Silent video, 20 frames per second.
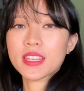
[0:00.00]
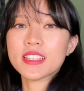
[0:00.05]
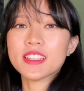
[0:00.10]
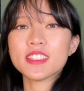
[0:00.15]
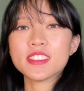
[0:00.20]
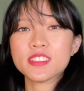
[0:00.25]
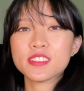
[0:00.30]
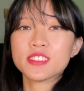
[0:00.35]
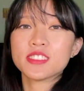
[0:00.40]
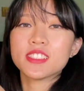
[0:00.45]

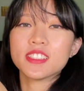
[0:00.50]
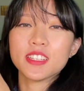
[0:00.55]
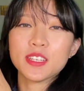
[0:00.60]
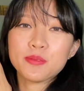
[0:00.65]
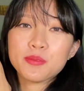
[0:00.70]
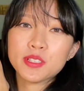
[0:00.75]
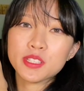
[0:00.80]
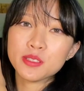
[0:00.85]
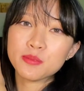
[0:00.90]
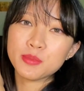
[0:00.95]
Hello, today I'm
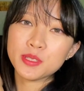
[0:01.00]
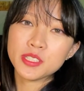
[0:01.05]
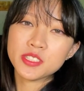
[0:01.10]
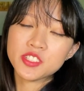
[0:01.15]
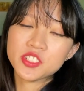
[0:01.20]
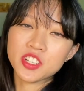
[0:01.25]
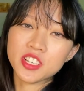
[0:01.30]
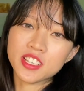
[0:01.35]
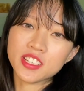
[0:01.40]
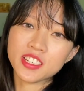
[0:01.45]
going to be
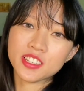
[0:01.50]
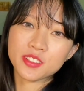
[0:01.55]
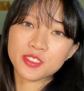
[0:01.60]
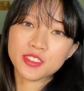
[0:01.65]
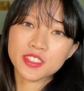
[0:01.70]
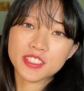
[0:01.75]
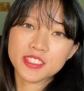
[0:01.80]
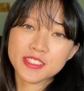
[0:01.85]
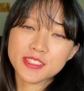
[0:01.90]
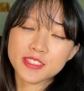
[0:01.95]
trying out
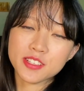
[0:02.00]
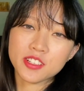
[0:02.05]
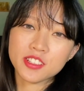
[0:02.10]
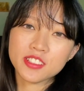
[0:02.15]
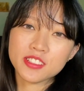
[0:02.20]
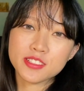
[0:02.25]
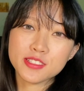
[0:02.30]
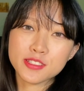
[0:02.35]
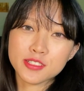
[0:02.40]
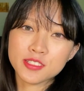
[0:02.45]
this
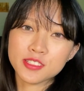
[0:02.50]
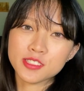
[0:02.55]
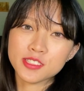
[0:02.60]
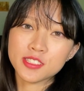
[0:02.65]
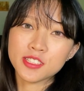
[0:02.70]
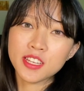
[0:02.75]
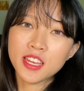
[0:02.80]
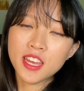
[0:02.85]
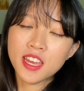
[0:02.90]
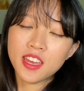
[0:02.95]

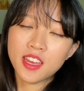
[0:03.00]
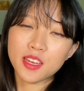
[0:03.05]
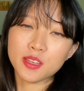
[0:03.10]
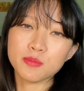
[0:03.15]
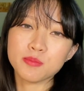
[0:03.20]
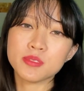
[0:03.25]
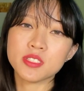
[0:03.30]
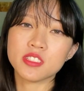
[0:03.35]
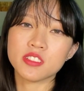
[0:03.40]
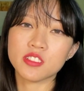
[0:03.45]
Artisul
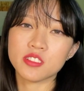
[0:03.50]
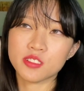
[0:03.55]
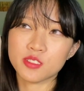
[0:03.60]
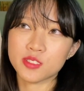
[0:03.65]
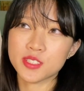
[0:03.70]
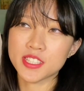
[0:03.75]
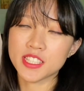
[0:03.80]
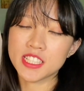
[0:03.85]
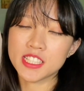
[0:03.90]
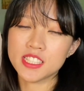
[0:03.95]

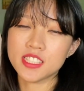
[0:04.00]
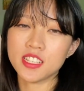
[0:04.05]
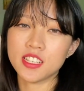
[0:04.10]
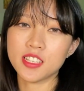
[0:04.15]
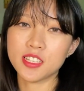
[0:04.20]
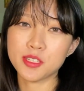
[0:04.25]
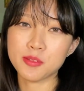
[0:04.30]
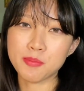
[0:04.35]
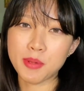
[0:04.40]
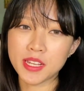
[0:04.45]

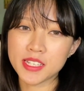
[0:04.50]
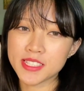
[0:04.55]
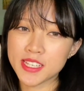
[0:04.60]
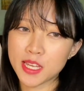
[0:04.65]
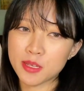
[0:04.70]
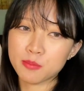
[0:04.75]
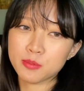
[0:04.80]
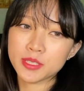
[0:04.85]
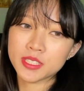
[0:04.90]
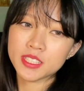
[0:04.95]
M0610 pen
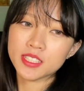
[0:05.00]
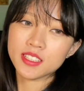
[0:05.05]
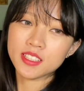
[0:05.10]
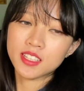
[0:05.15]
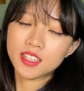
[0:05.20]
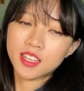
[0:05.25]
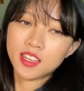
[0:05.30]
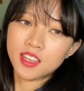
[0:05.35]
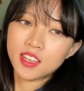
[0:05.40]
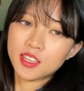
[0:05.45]
tablet.
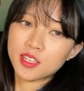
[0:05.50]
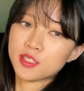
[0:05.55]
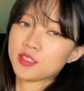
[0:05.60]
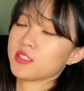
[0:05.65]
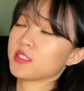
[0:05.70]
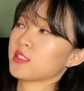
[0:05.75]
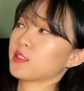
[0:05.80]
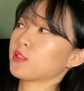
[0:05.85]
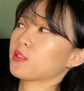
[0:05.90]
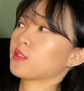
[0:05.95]

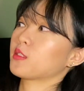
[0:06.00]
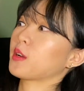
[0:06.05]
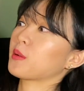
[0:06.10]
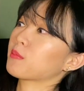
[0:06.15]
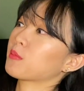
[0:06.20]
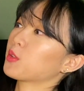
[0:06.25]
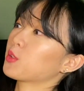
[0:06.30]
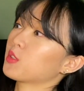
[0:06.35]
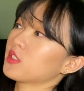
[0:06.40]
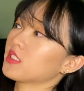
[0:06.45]
So
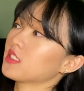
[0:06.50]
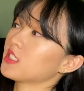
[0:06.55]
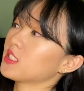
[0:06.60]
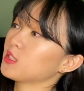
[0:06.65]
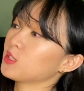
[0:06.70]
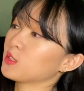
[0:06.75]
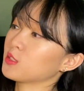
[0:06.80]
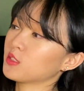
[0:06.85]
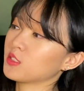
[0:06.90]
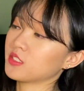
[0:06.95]
I'm going
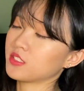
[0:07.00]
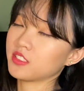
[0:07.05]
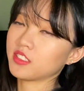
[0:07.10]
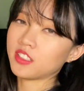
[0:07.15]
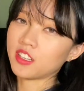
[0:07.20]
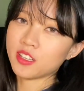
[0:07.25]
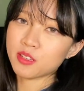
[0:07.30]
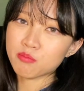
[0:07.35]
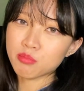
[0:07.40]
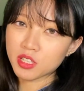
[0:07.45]
to
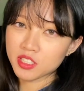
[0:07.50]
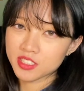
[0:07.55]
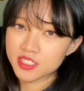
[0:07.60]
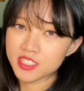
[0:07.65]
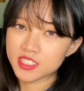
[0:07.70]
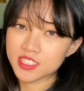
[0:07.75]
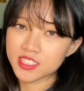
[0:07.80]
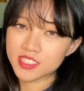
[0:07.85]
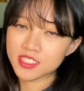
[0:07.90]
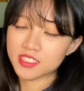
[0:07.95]
unbox
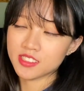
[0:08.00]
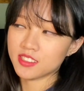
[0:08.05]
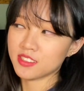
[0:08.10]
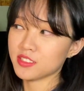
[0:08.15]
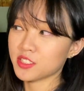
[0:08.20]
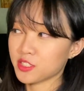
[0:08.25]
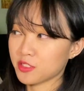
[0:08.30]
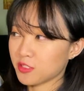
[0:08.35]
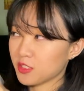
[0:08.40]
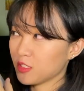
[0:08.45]
it,
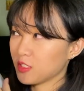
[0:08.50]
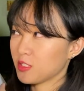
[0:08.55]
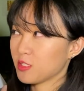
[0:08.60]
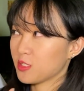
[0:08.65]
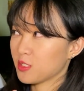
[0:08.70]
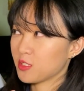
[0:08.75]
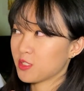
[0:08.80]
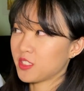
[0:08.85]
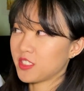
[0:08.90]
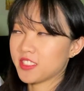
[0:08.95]
show
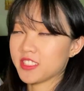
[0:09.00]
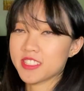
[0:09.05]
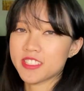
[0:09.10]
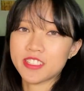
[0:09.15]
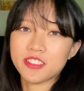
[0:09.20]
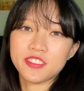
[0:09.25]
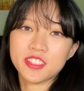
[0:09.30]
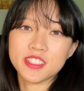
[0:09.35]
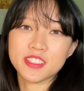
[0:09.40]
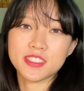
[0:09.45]
you all the
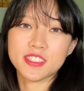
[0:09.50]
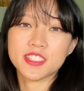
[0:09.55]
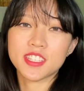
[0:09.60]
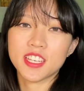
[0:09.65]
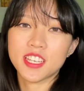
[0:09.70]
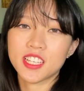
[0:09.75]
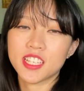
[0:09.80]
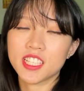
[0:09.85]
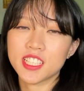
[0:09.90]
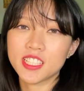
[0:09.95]
stuff that's
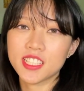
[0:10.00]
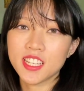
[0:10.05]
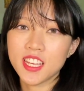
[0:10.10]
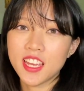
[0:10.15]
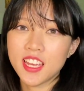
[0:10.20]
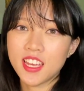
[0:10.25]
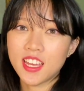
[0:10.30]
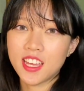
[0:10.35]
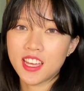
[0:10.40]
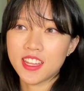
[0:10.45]
inside,
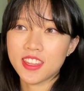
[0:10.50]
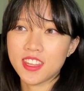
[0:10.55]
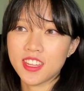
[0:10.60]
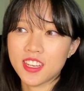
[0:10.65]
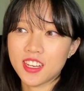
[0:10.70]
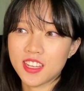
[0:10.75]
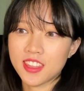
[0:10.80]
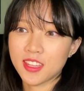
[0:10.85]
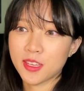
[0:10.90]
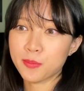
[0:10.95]
and
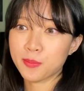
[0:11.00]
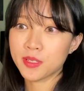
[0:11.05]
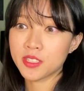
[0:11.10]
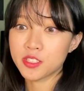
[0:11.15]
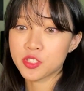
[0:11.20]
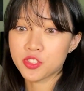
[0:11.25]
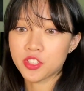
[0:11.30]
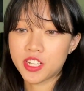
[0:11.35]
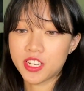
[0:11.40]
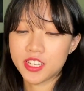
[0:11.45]
then I think I'm going
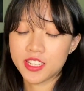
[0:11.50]
to try